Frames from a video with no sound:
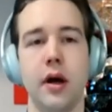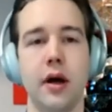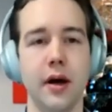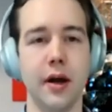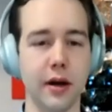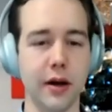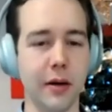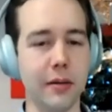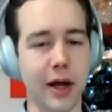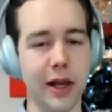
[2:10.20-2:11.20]
and
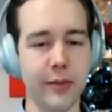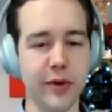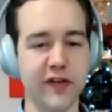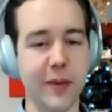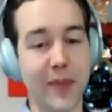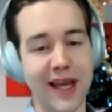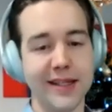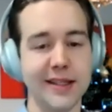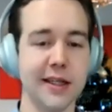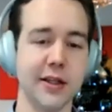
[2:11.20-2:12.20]
uh, a little bit of the
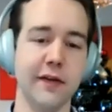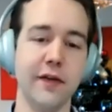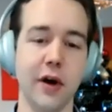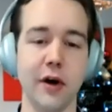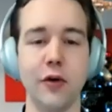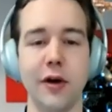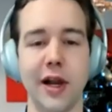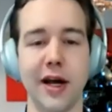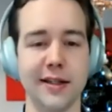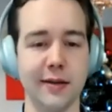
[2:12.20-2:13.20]
basics of uh,
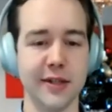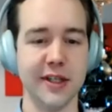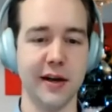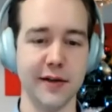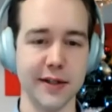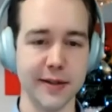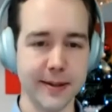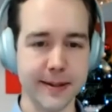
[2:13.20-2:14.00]
Google Ads themselves.